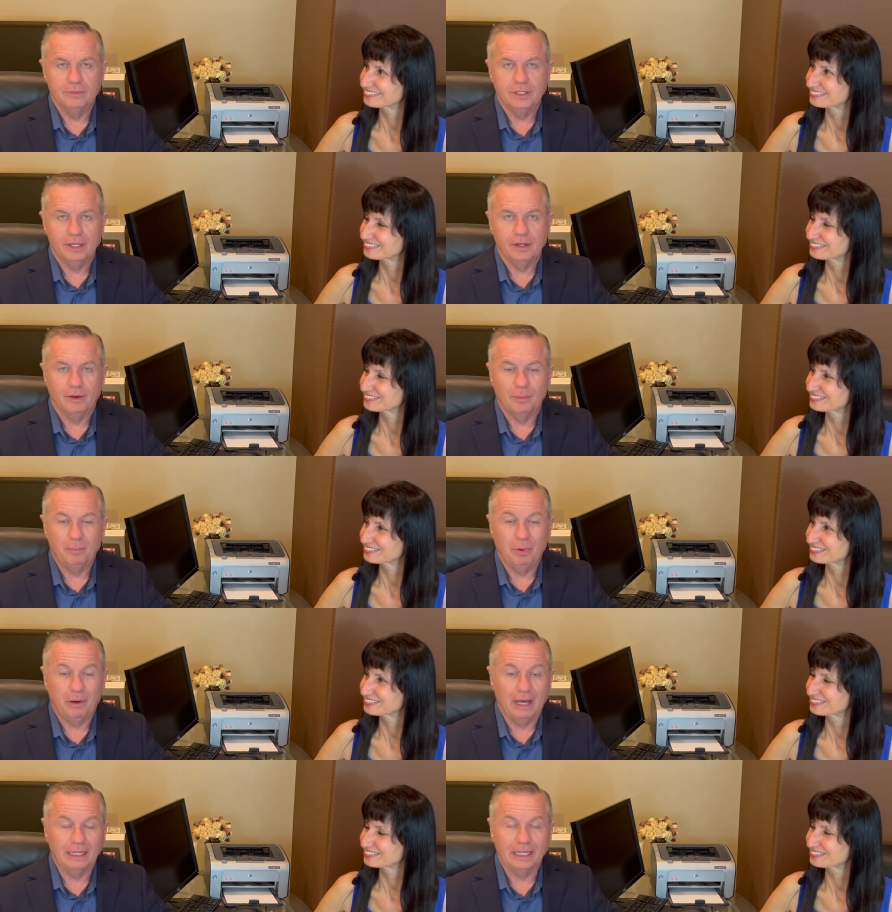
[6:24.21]
Speaker 1: you know,
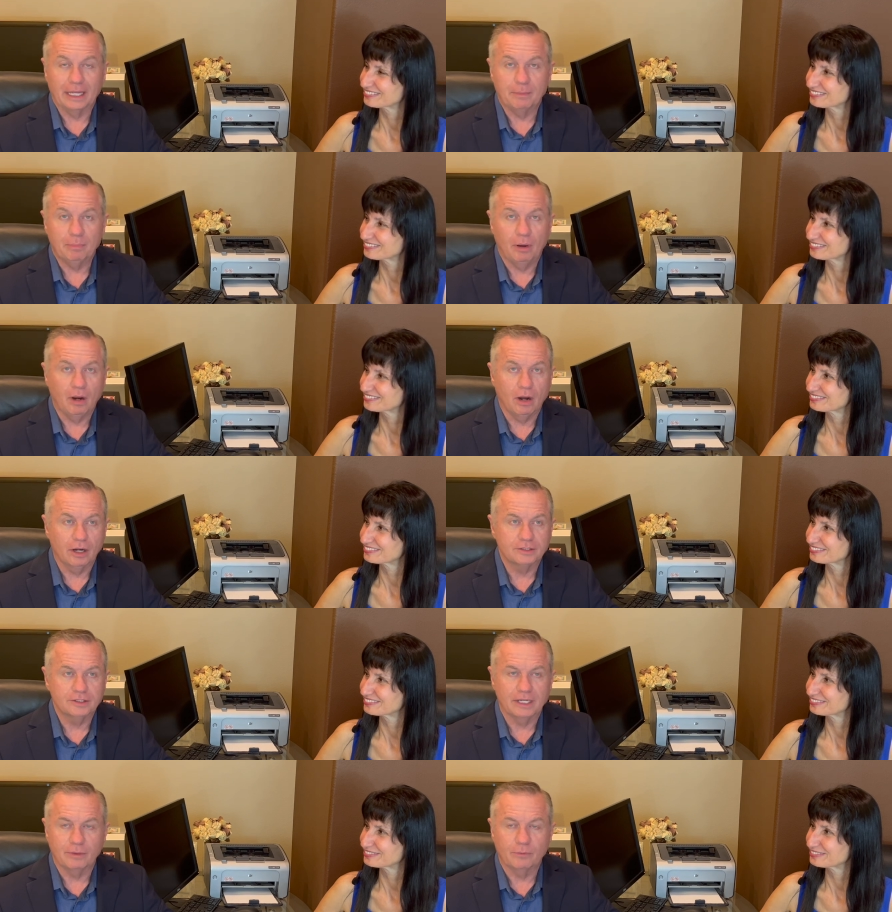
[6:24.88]
I, I like
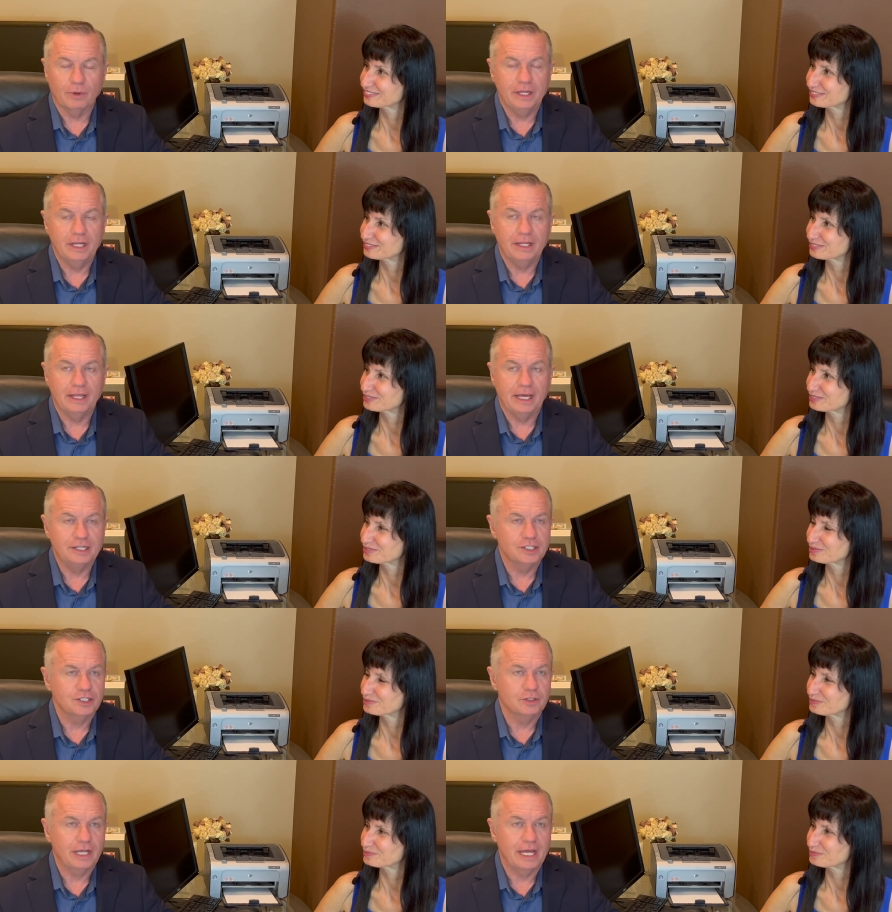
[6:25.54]
parked, I went in, I
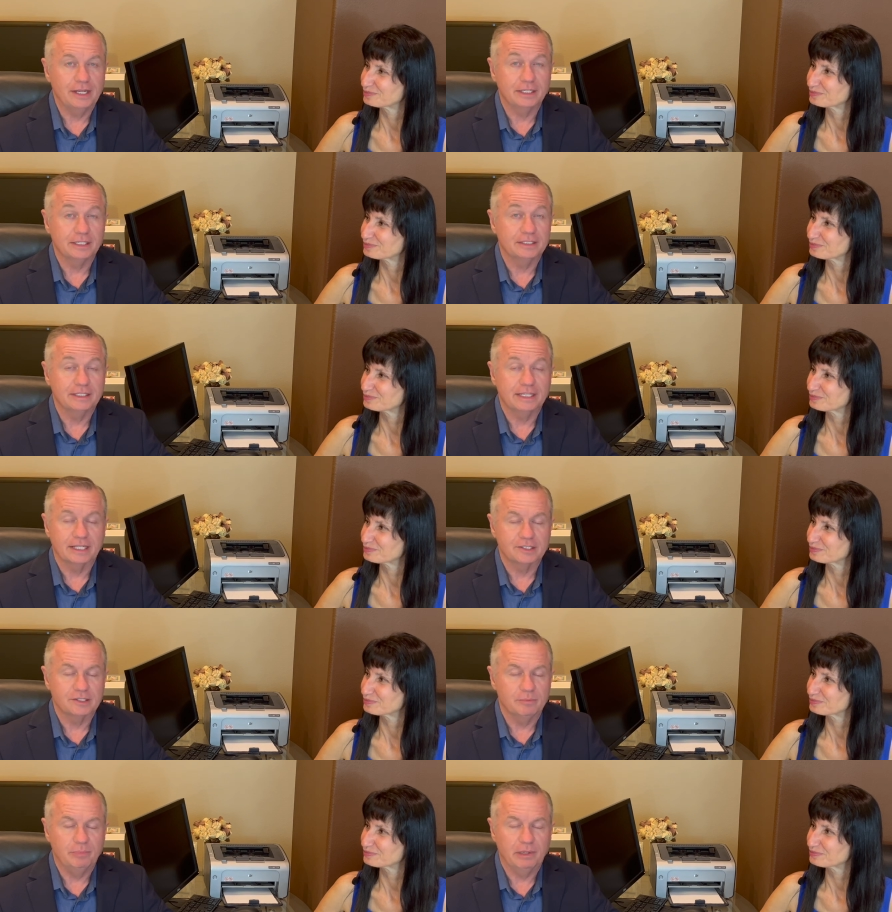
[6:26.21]
just had to
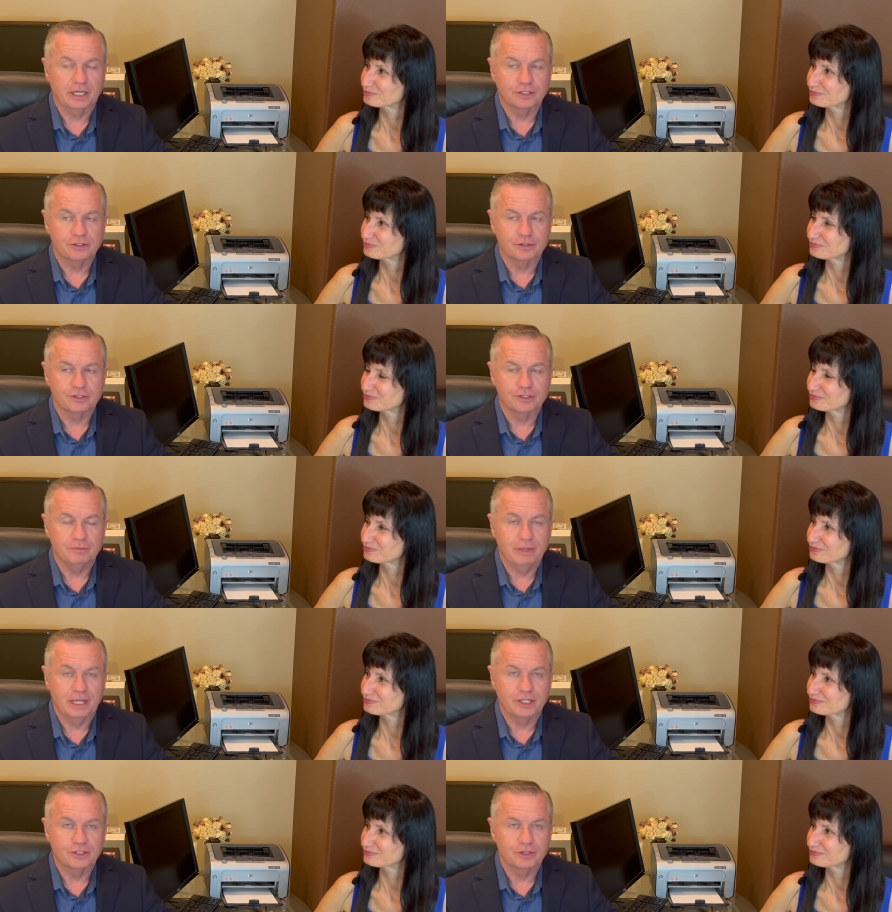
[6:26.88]
get some pictures
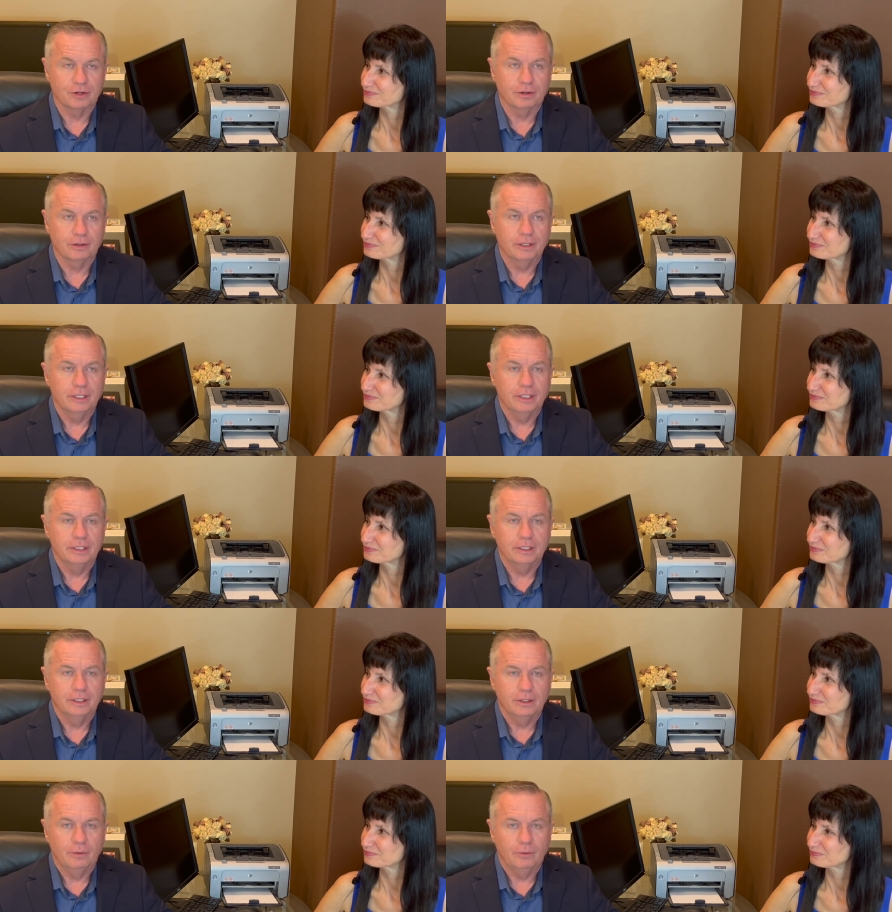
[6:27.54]
to make sure
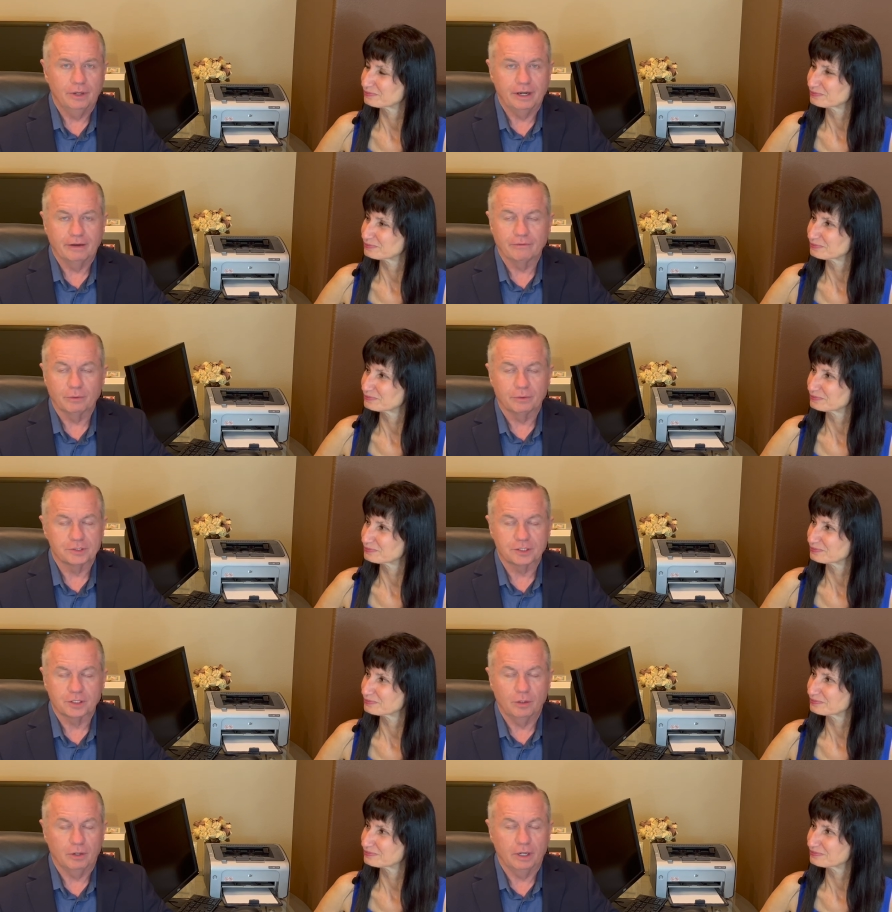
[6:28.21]
whatever
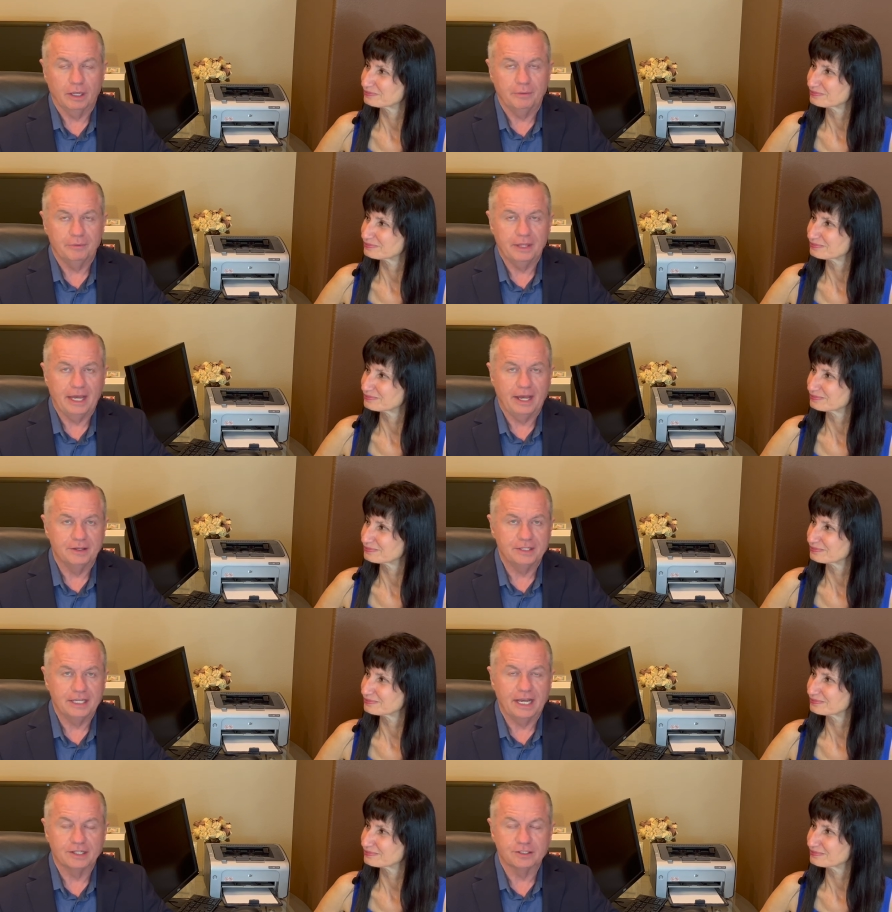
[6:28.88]
was going on with the
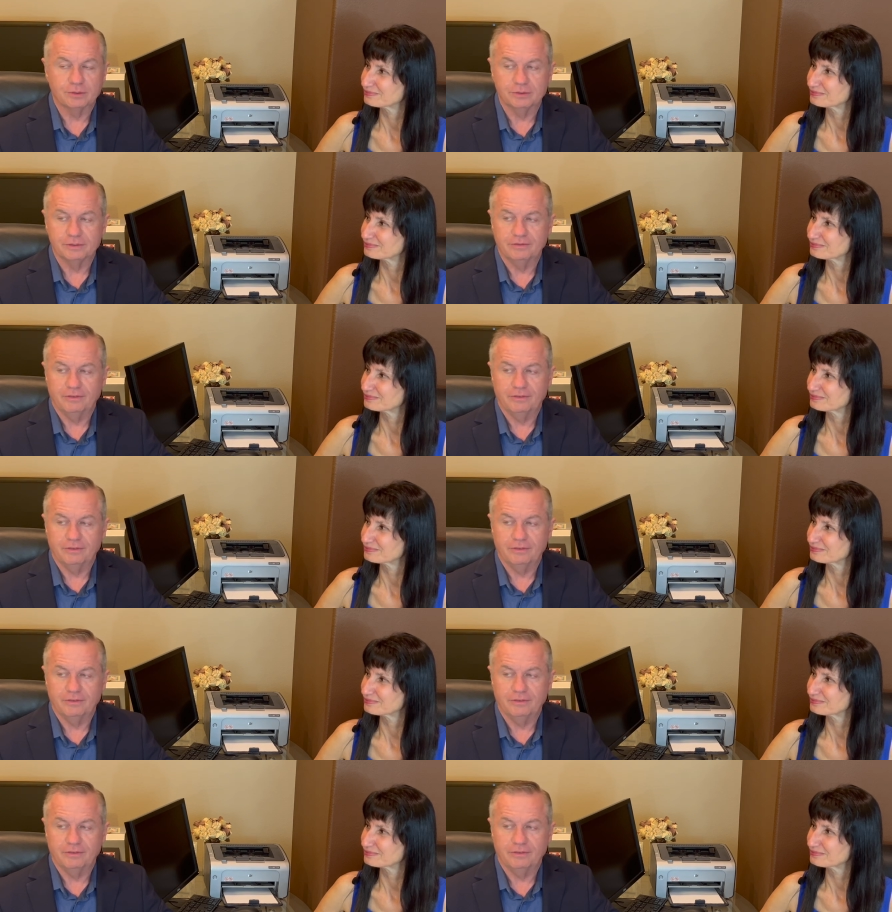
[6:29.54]
house, house was